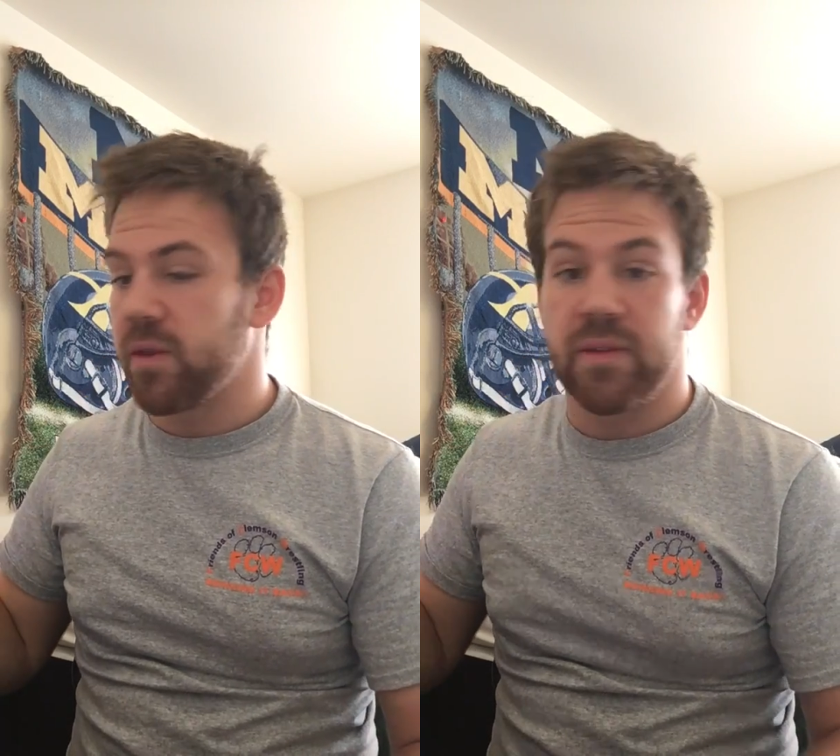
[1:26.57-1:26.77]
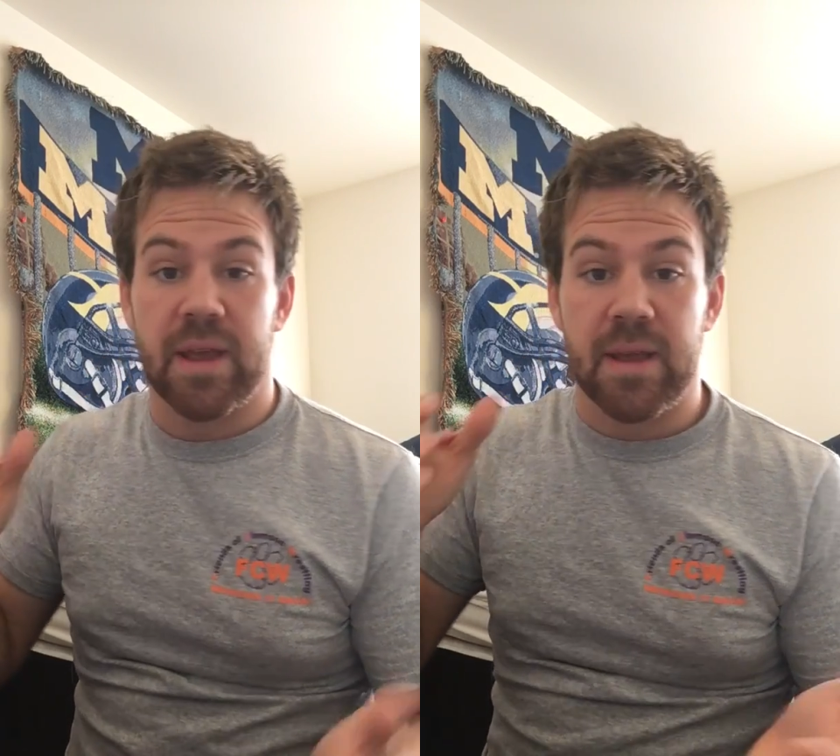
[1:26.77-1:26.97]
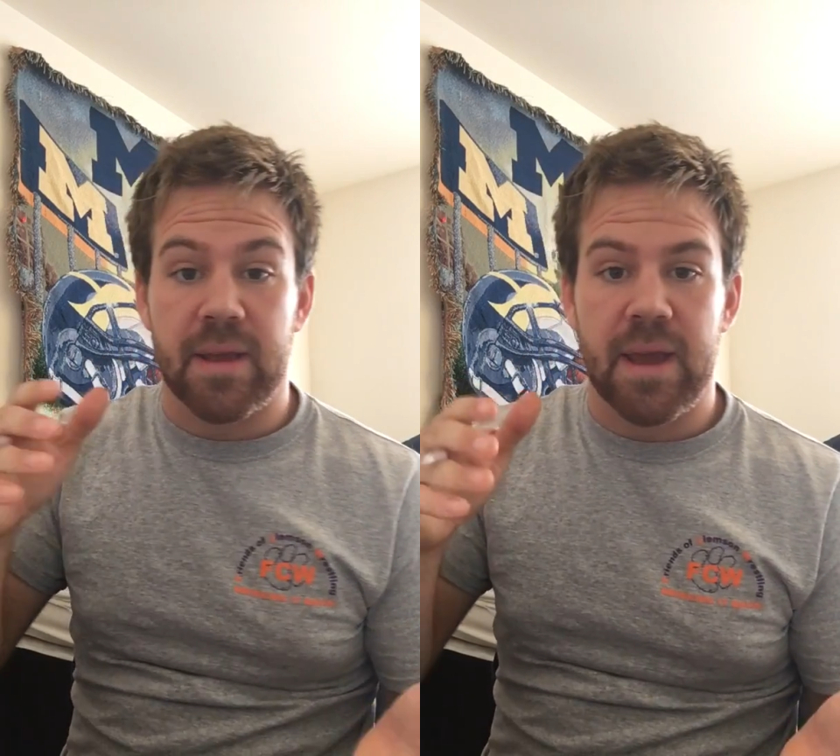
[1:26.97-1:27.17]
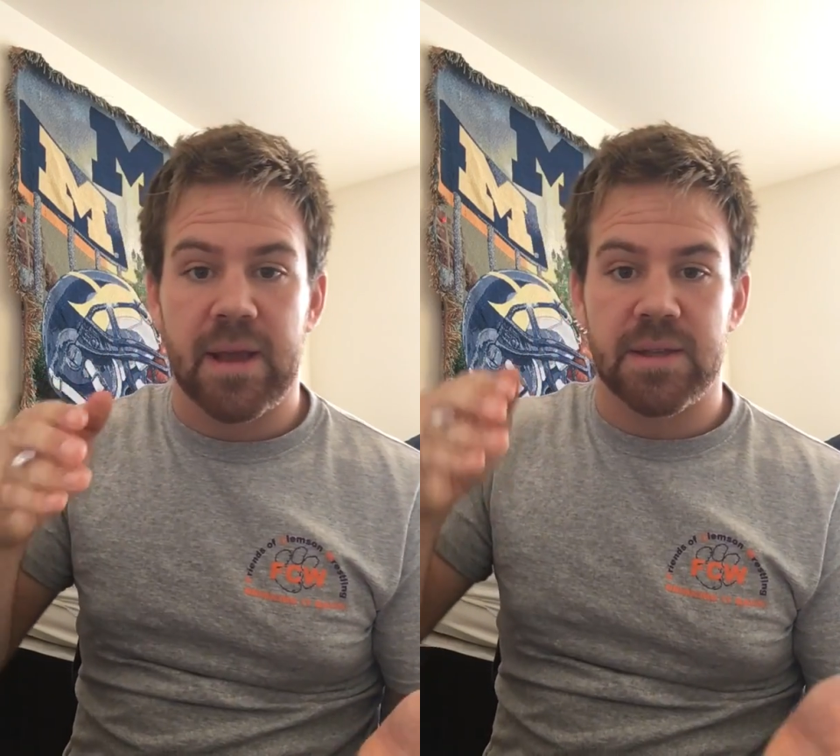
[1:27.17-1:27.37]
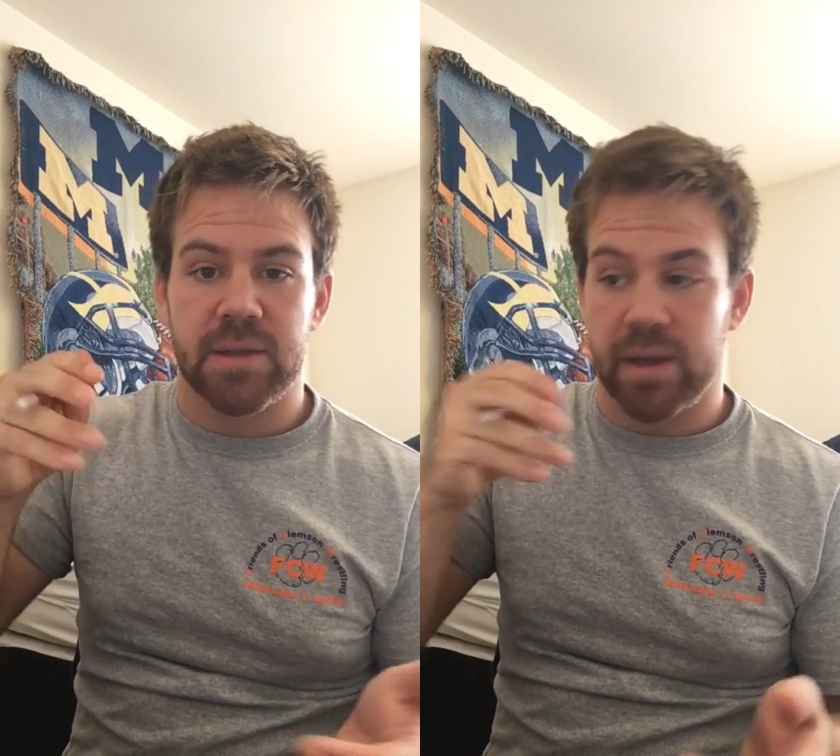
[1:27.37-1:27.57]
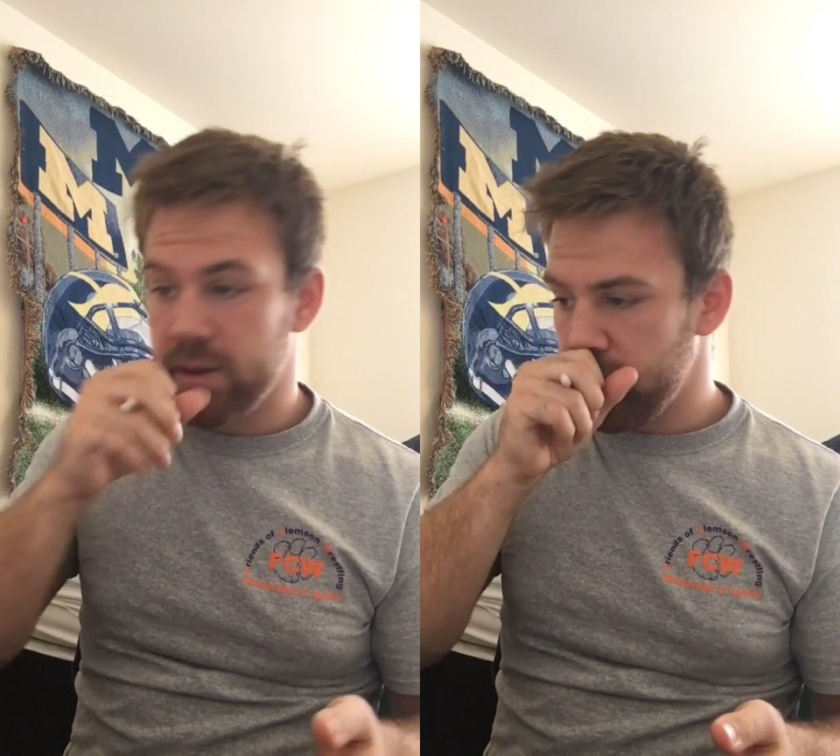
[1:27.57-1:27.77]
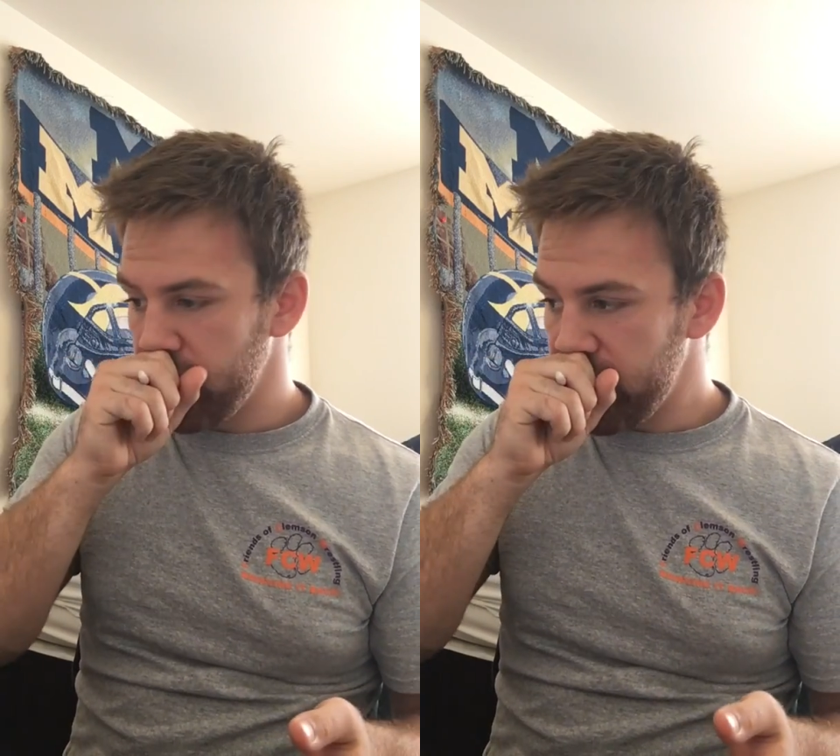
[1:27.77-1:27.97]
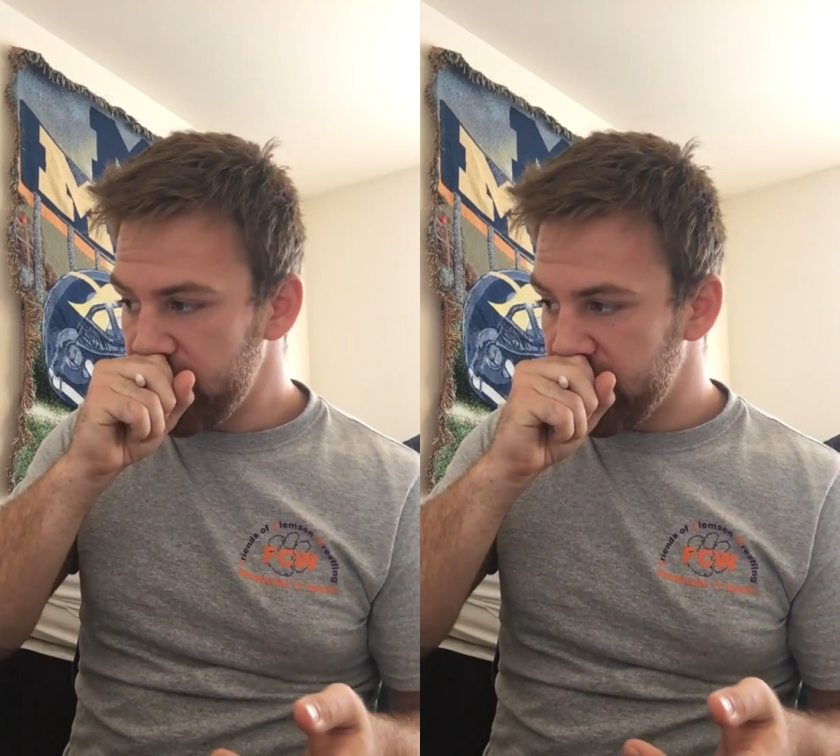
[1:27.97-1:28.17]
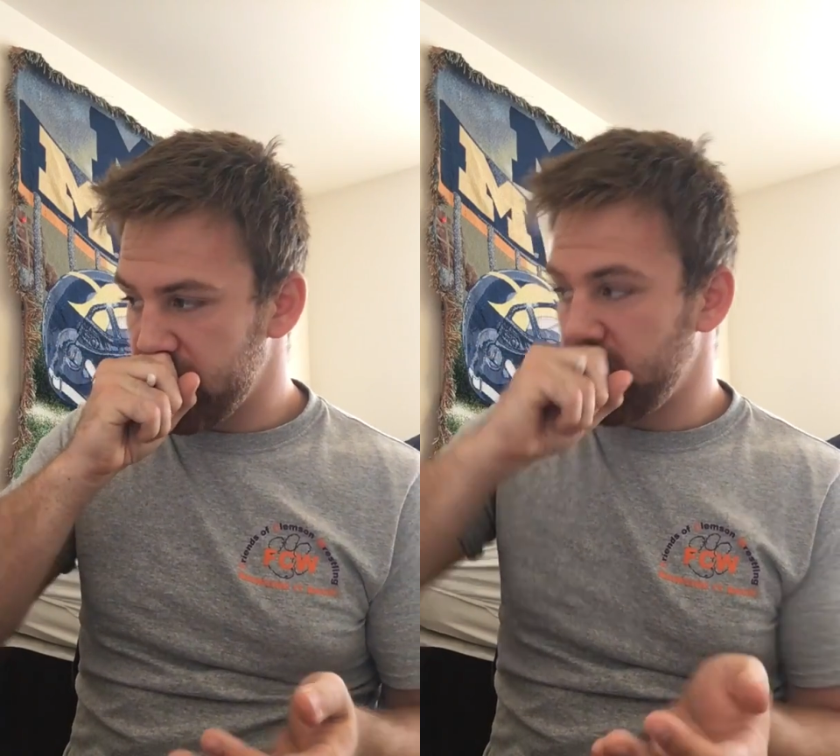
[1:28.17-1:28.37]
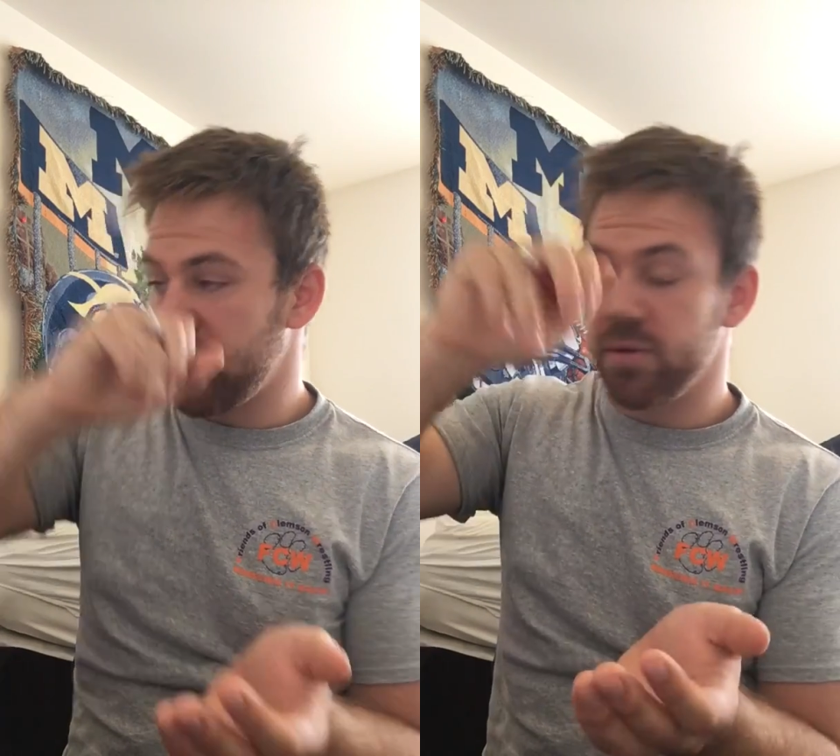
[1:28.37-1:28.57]
take a case like
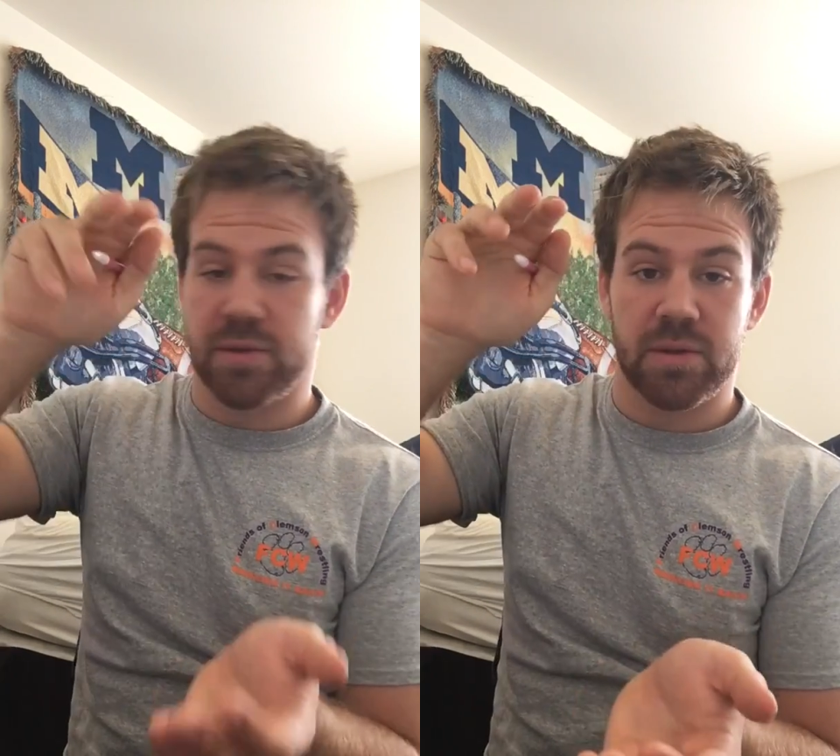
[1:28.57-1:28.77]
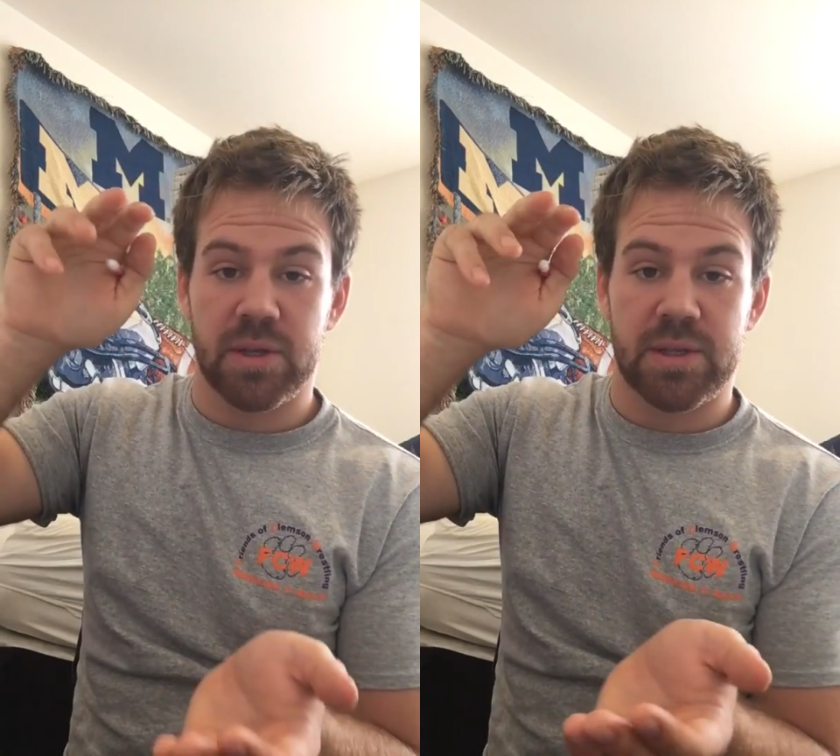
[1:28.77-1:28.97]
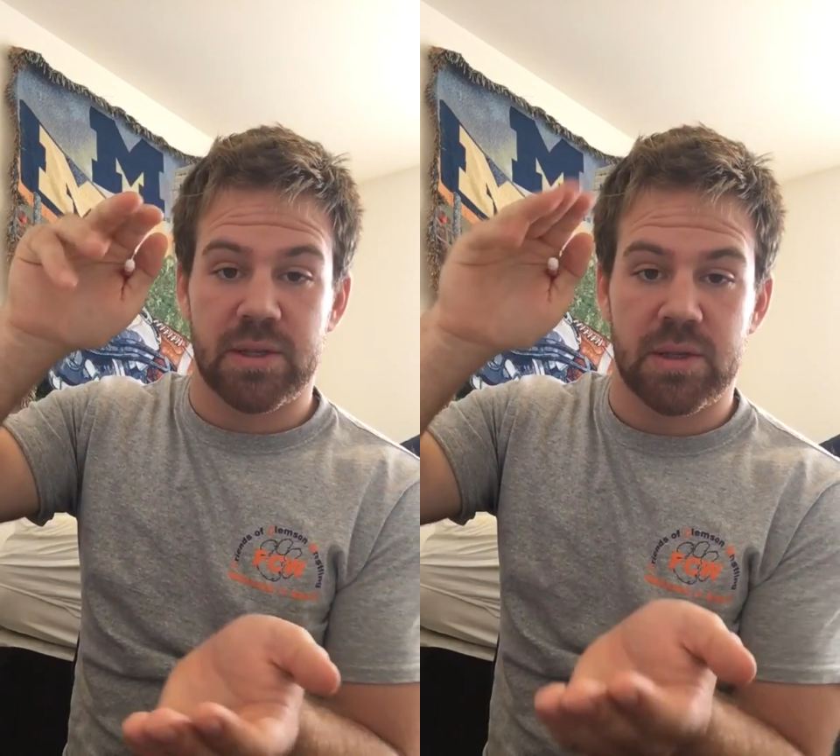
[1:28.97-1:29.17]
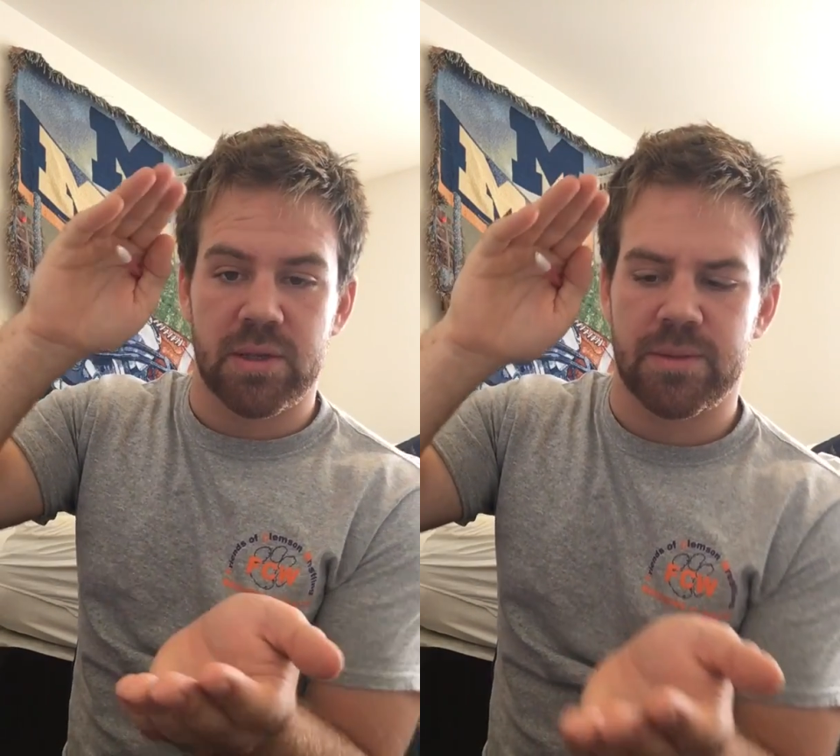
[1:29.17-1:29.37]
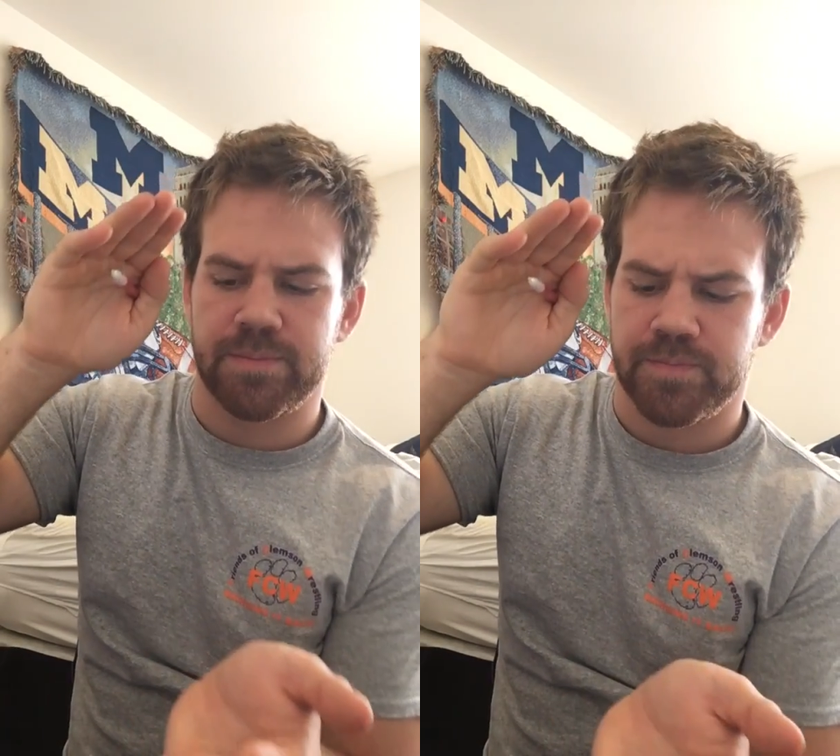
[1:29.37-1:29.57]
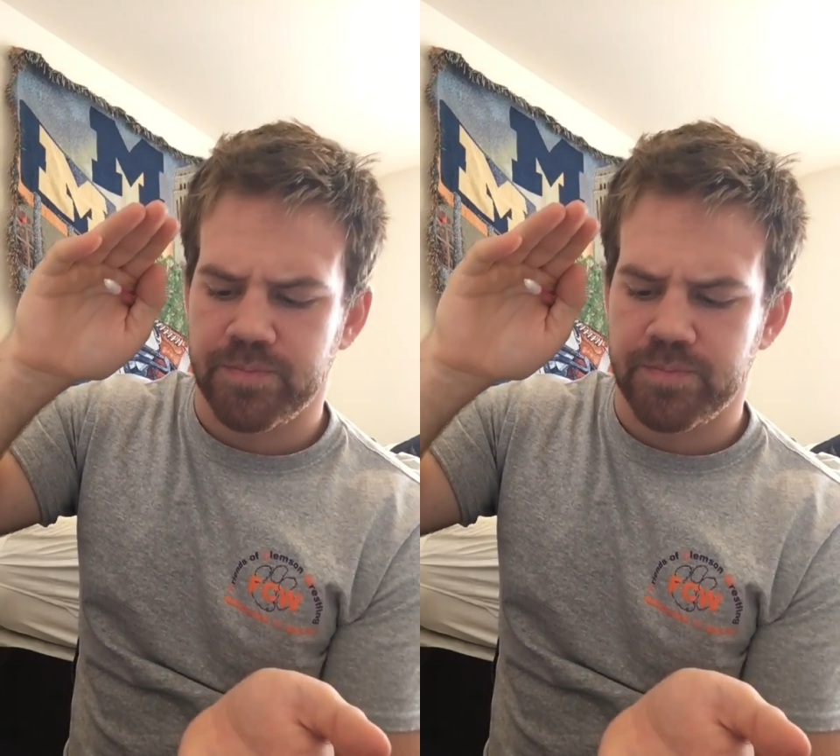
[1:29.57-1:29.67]
the user listened to